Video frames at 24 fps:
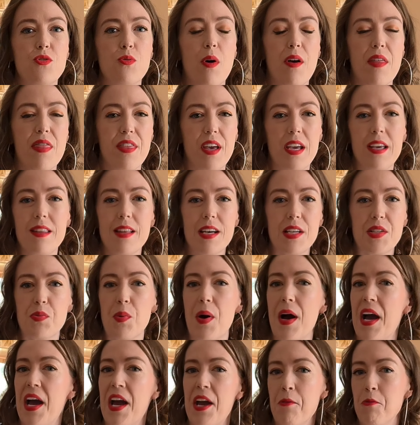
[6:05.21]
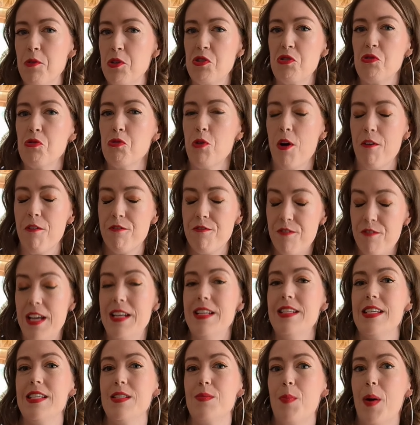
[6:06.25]
so I think that's why I was so
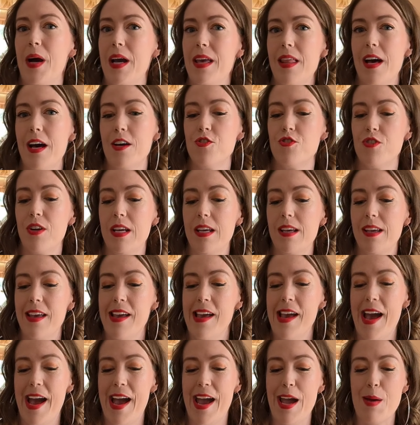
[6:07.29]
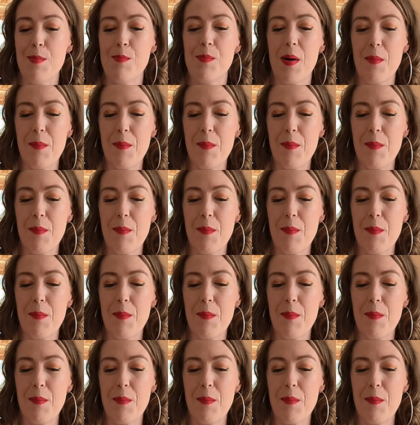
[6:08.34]
offended by that drink um,